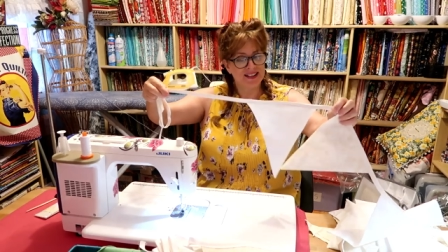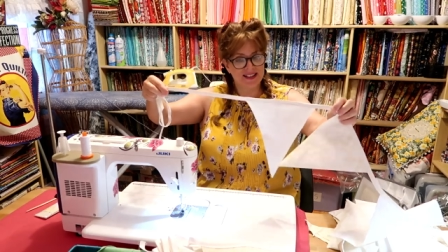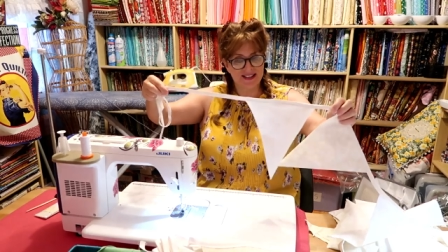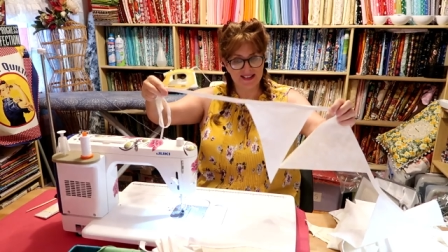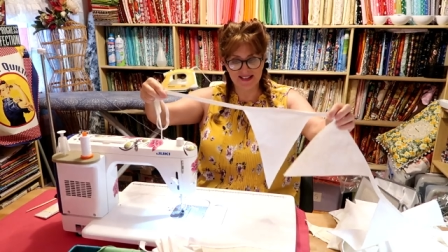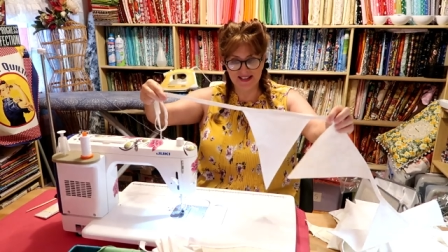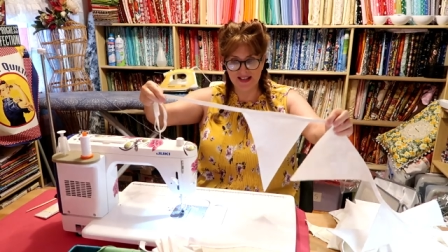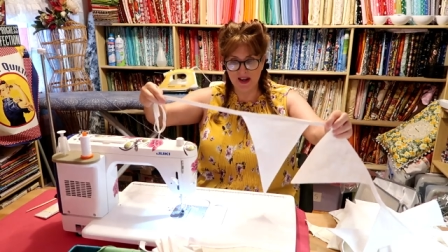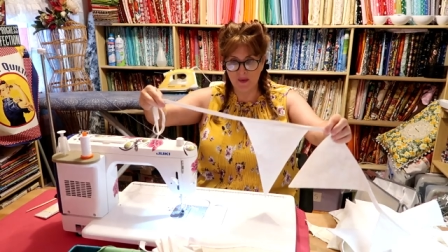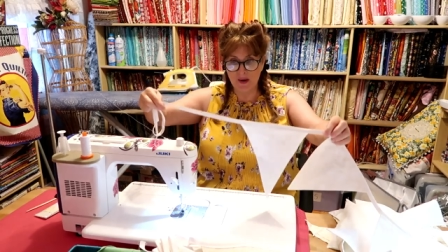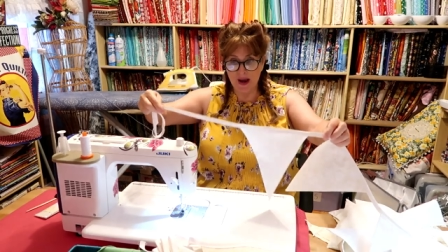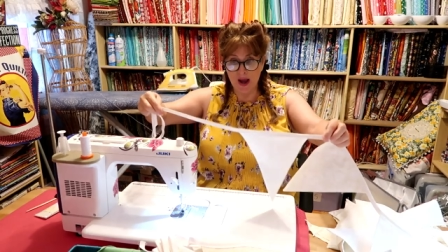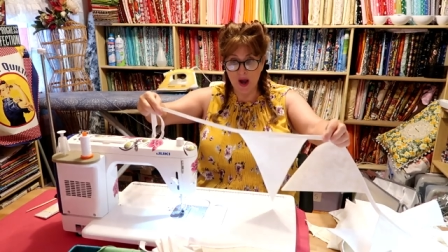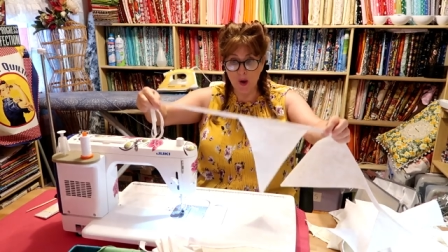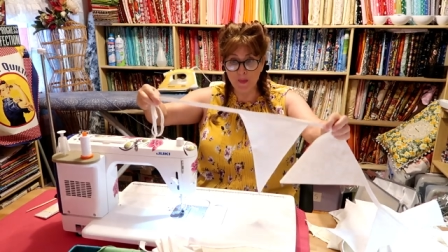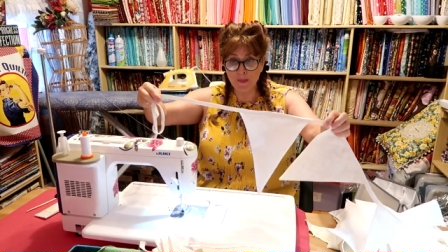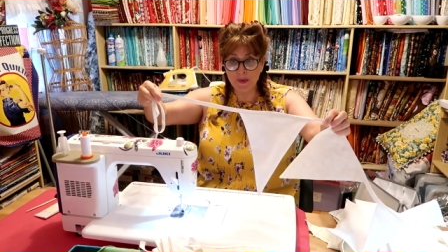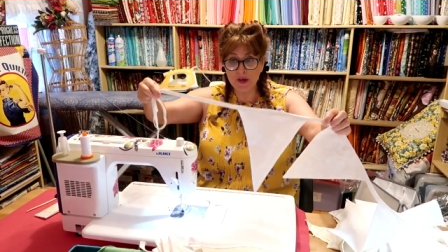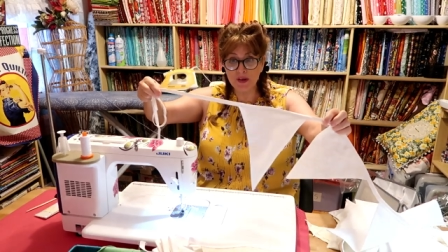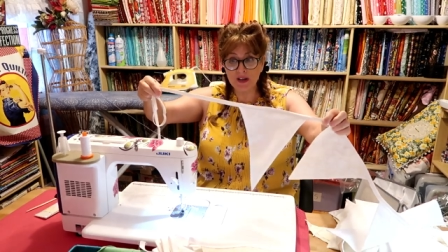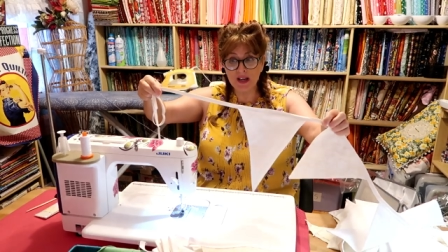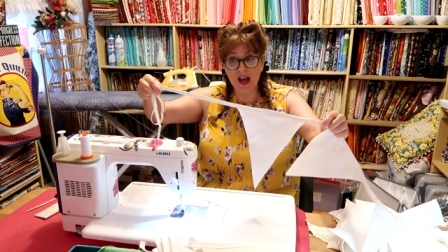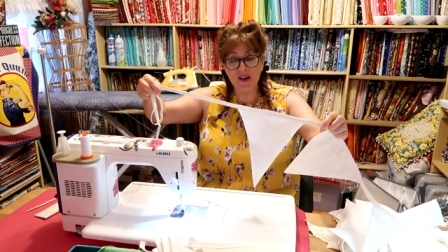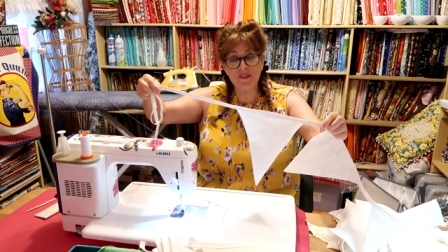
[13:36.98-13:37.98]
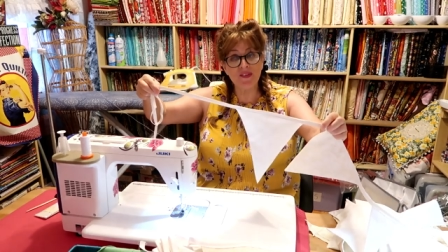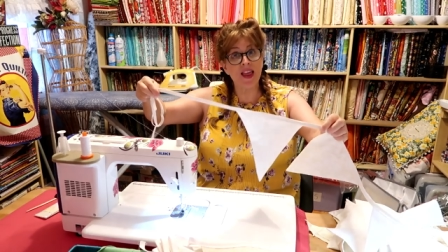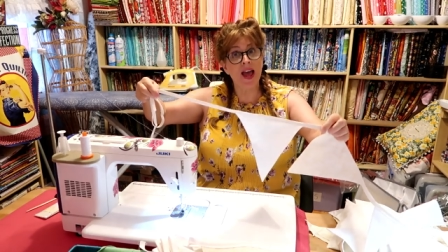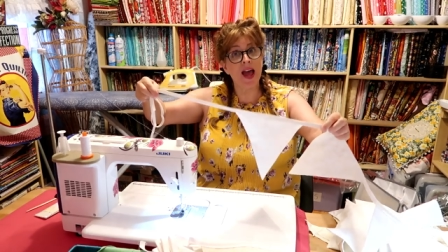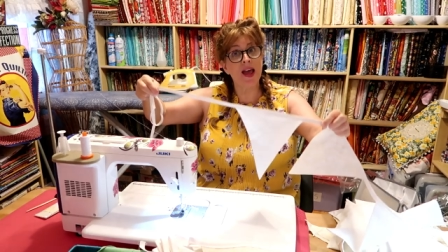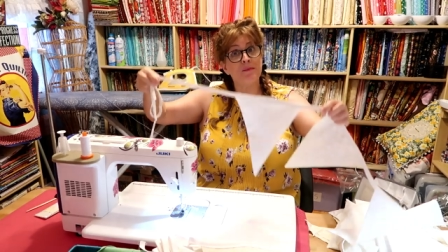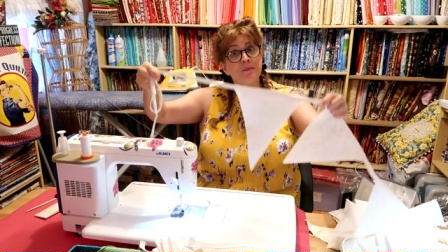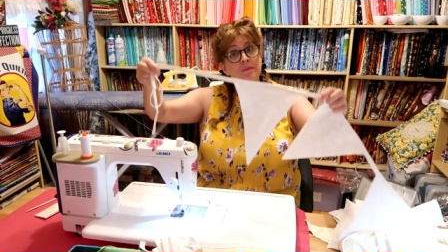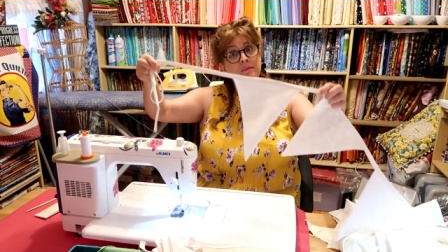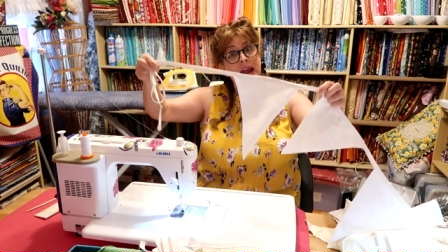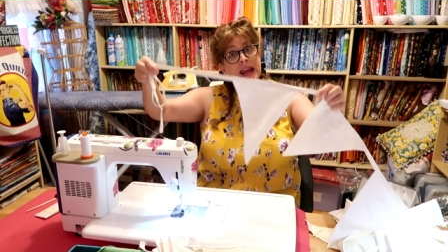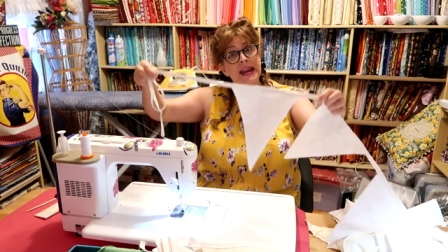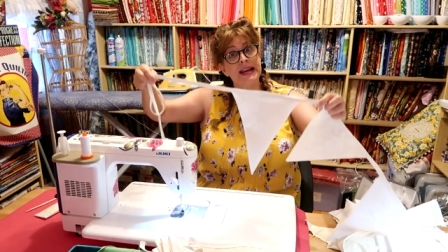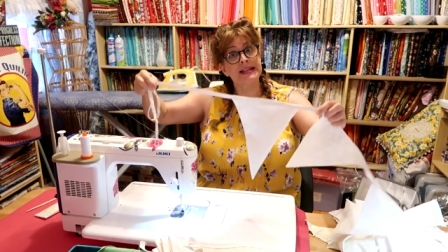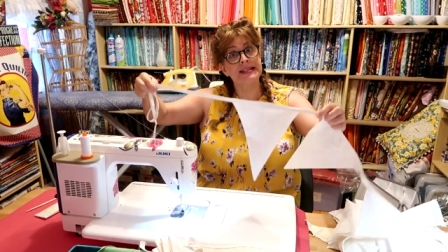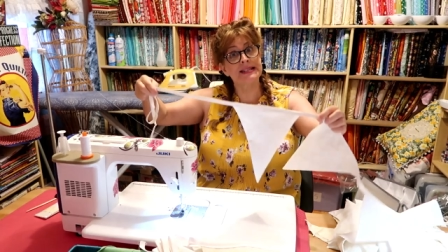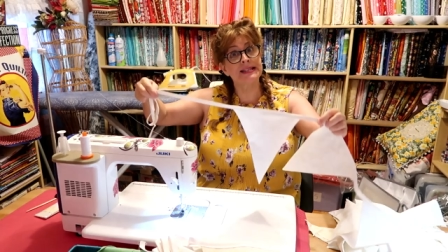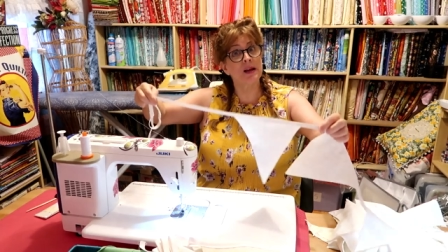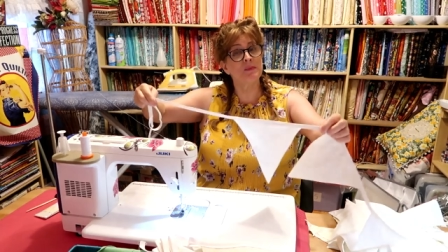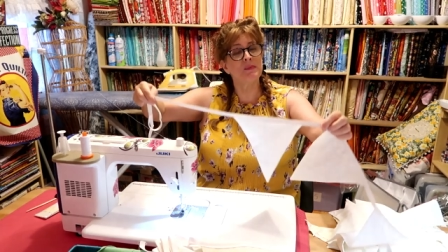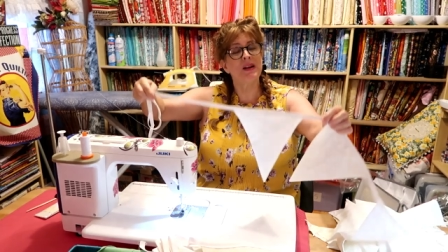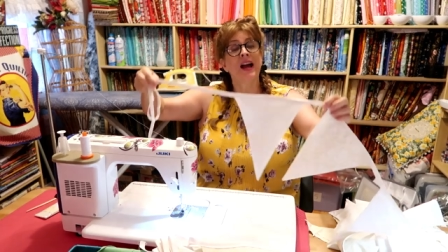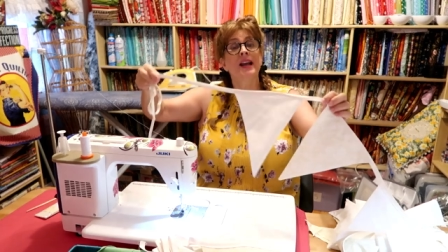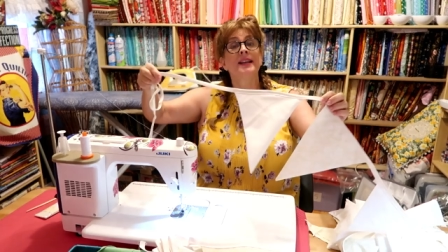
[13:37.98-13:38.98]
So I hope you love that. Make
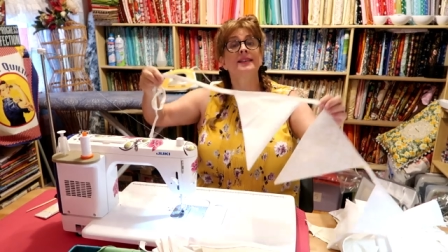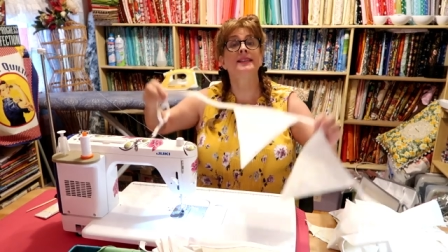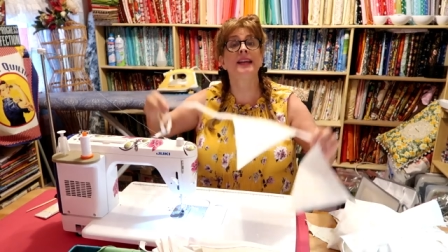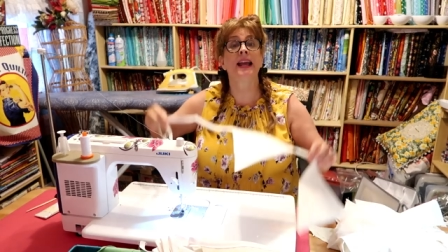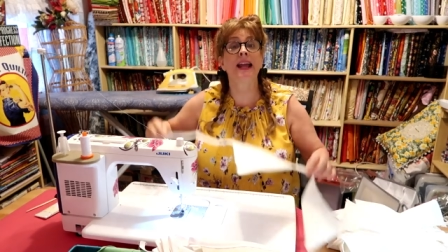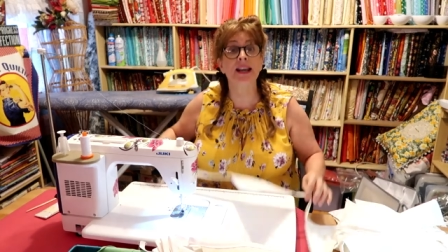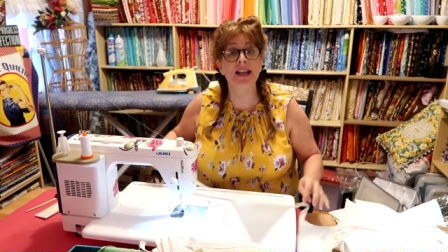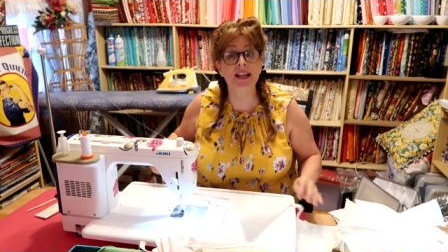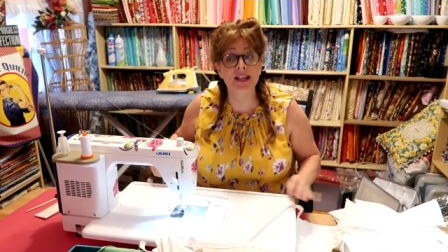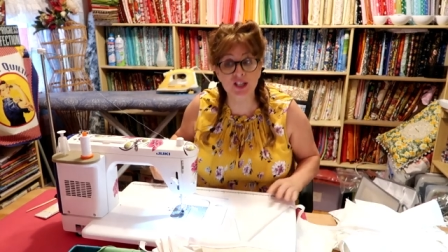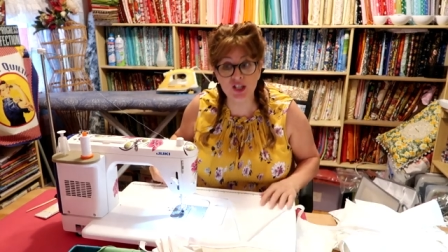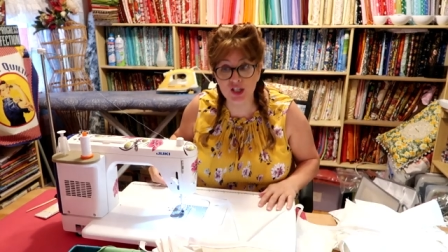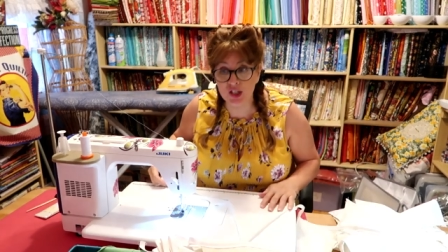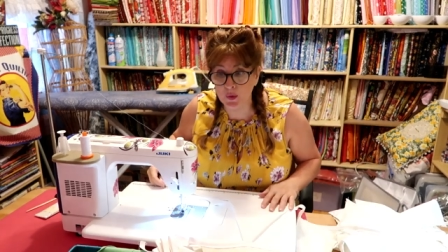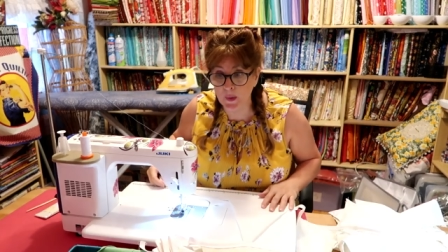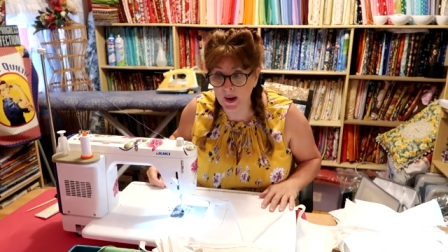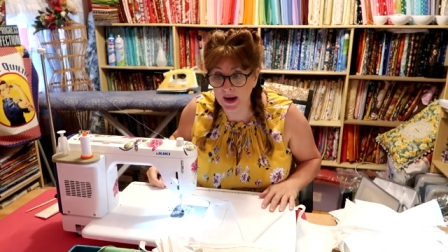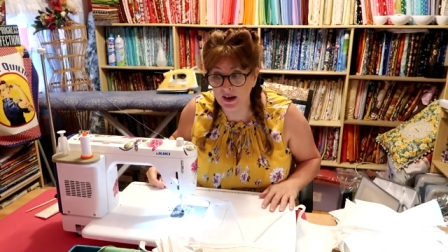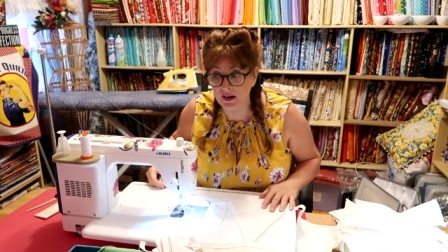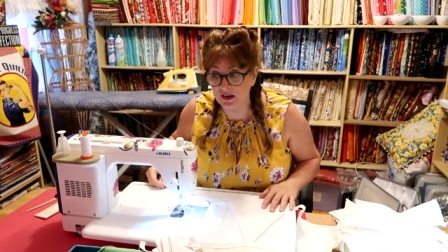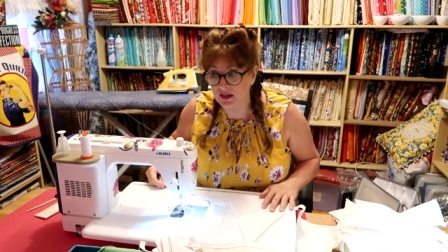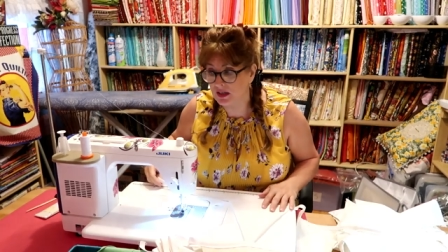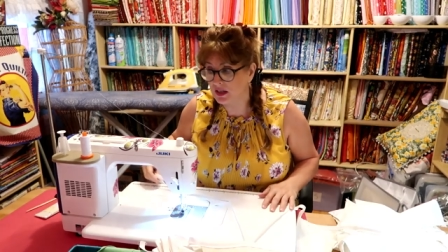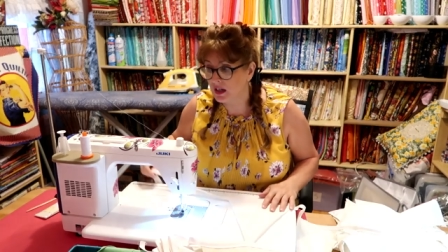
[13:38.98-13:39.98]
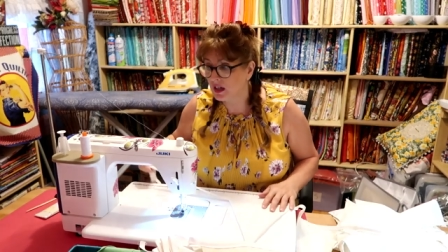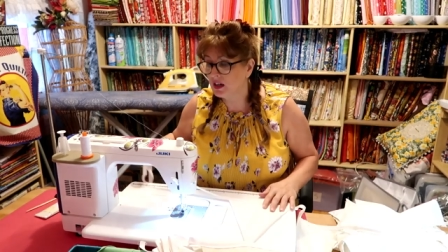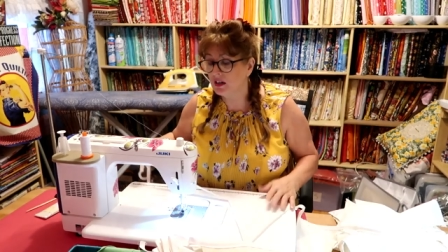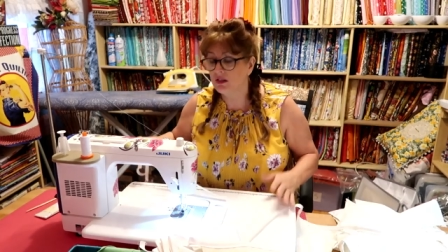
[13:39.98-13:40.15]
some ten inch squares.